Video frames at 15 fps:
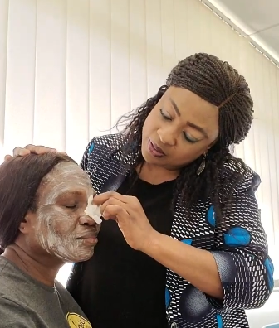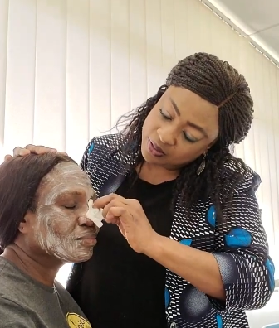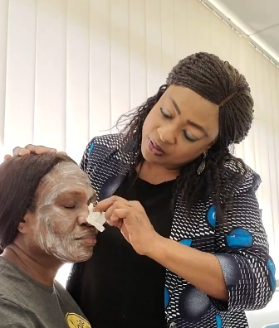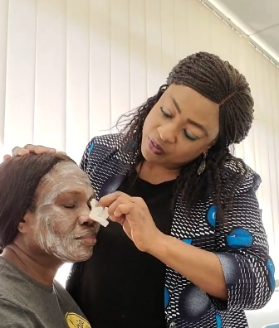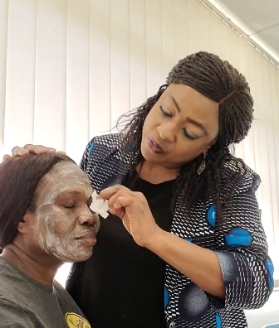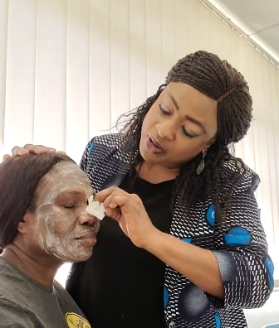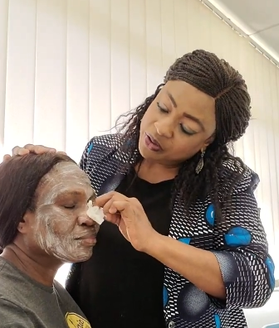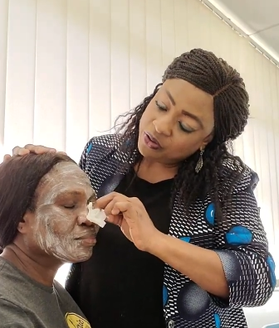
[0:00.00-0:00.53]

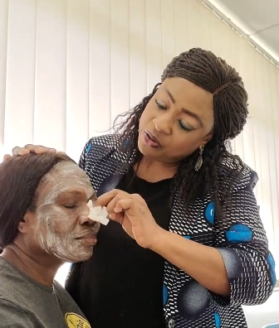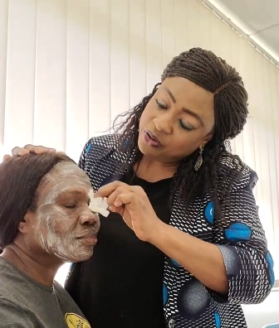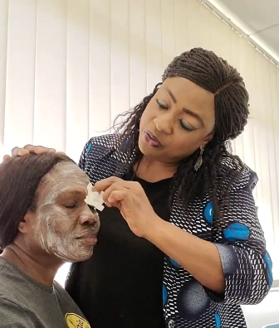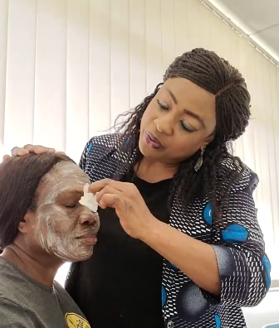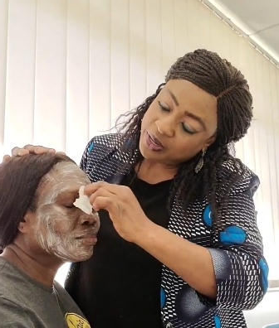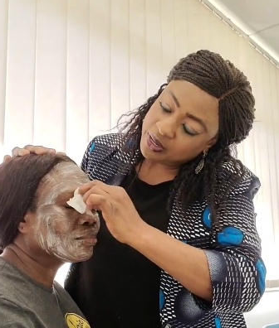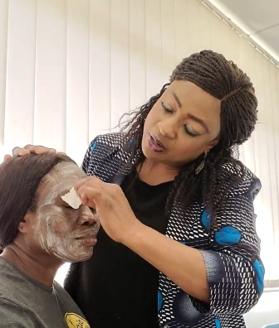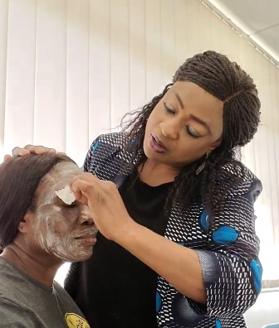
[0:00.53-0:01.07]
Speaker 1: So when you're
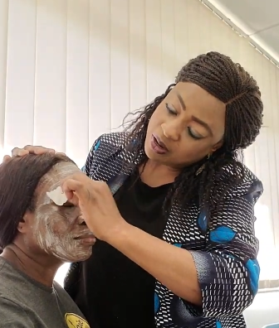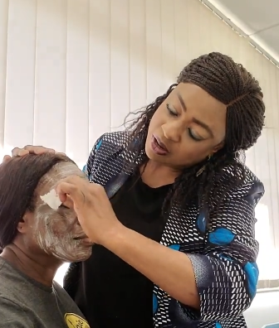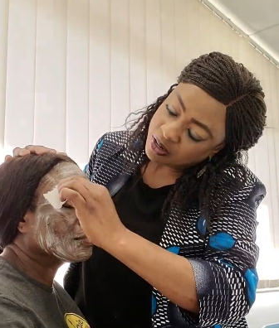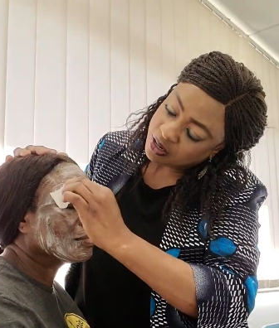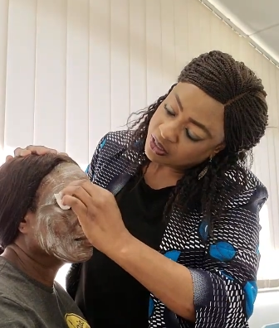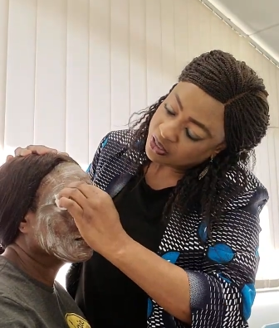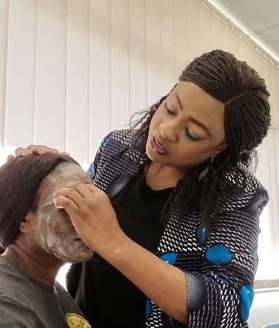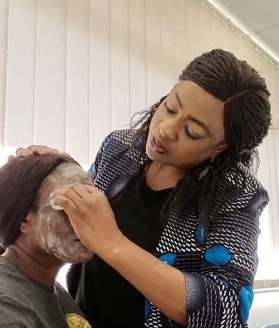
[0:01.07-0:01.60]
doing the
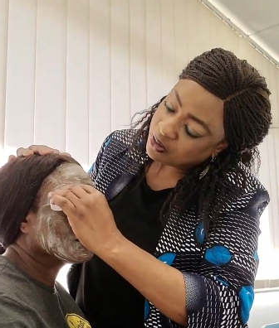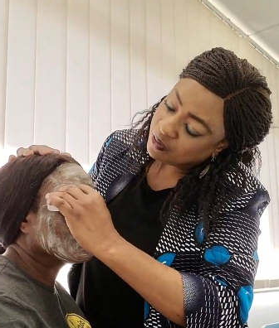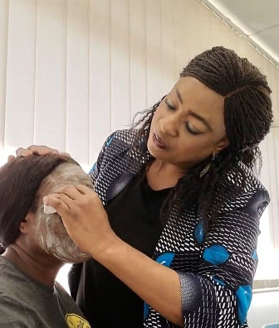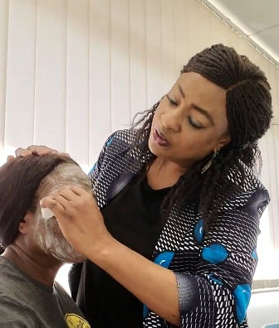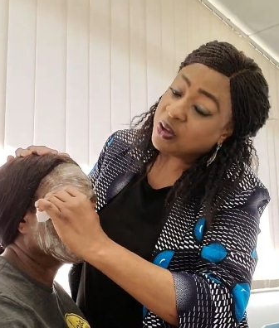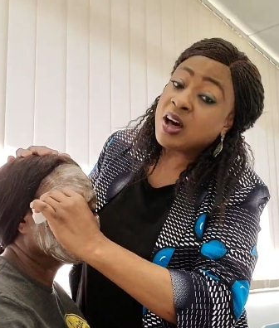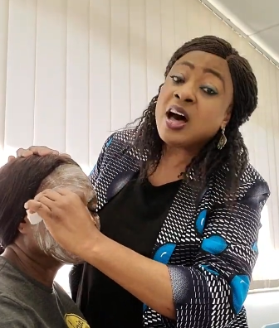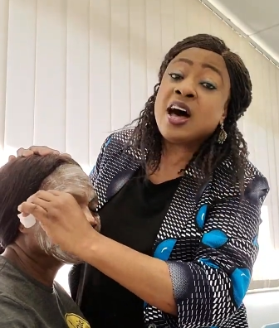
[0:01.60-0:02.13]
corners of
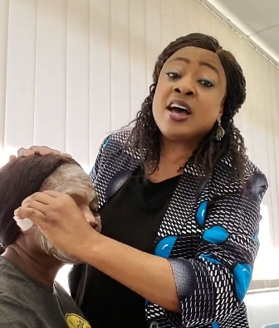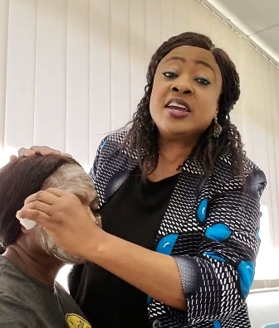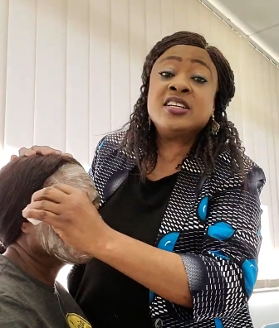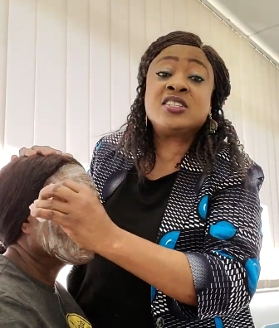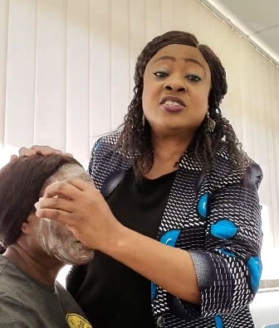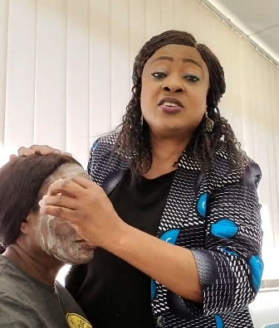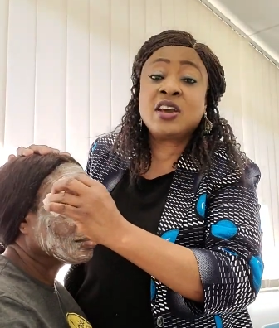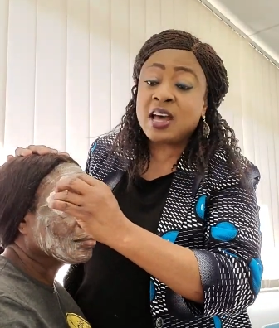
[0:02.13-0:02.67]
the
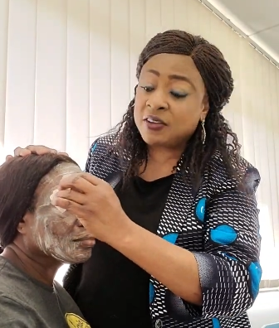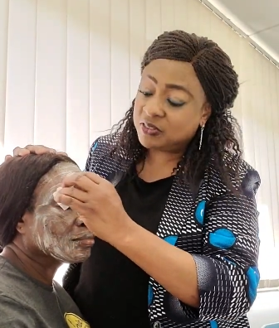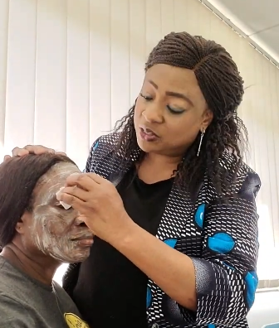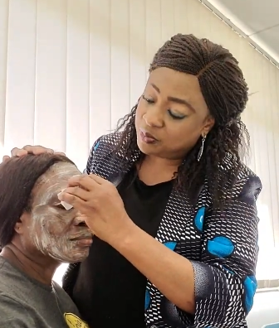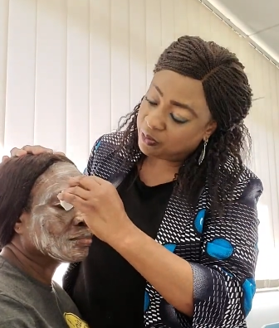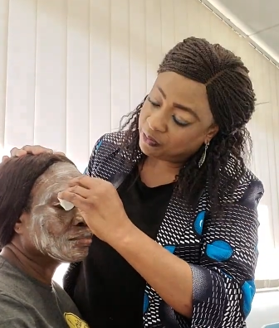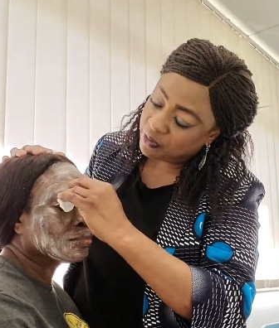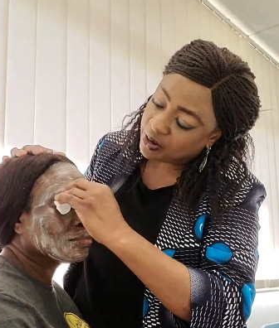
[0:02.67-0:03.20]
eyes, you have to
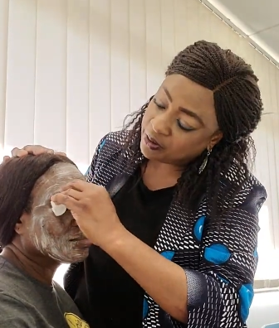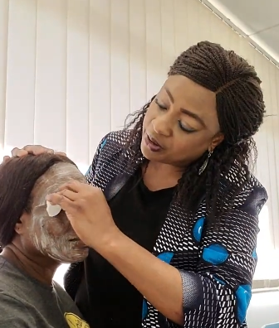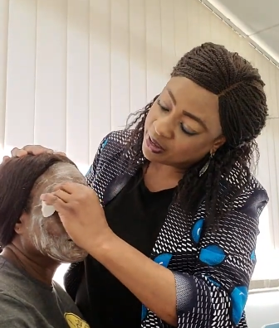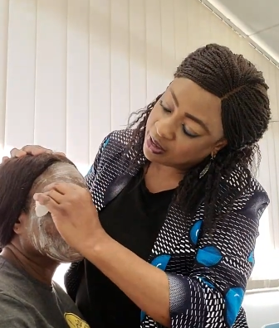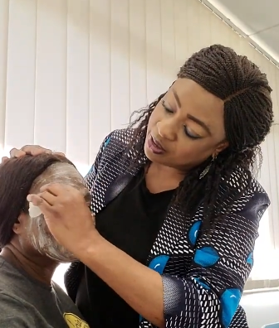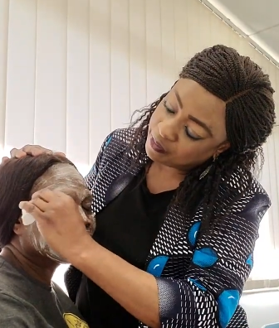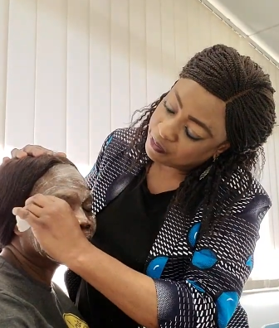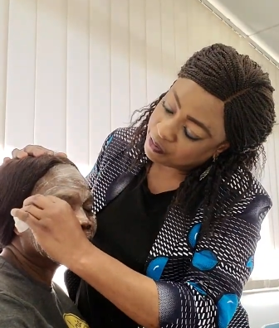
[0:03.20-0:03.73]
be very
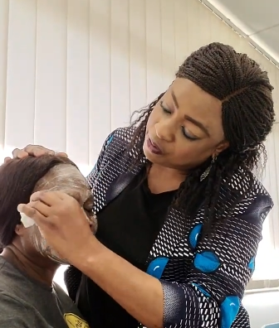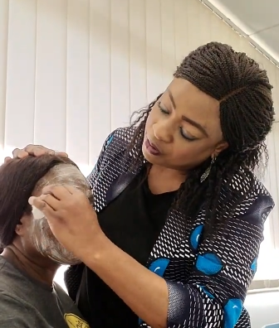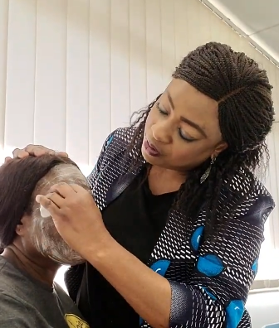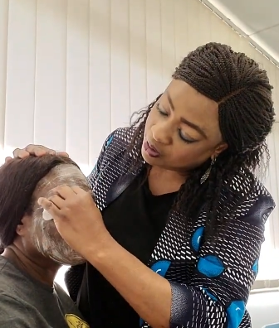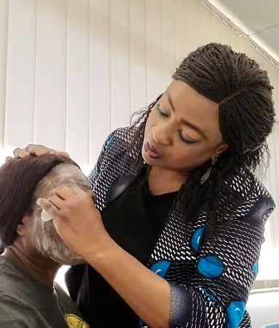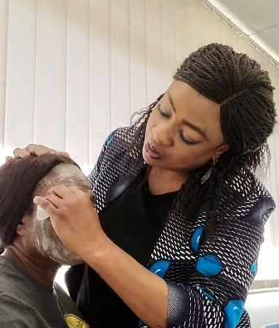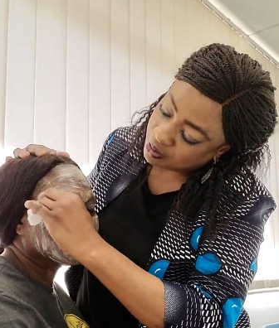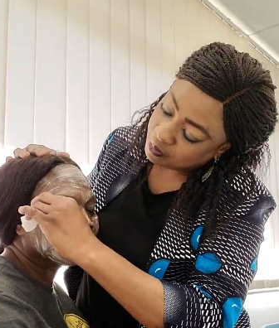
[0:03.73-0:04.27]
careful,
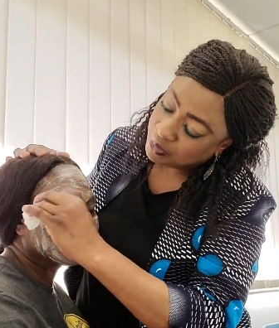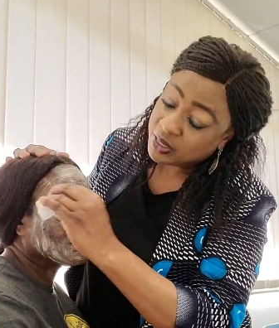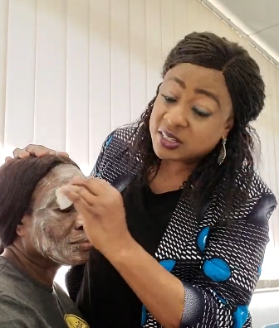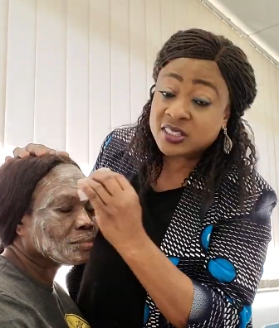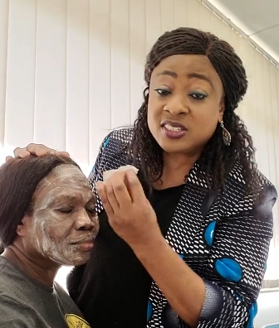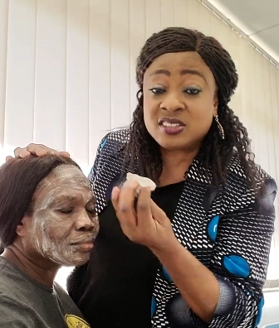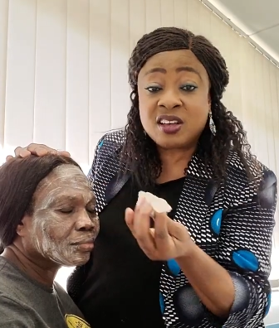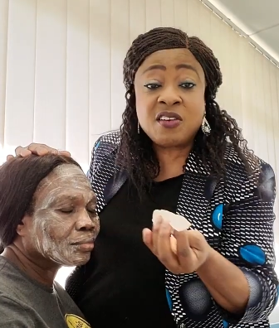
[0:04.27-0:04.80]
because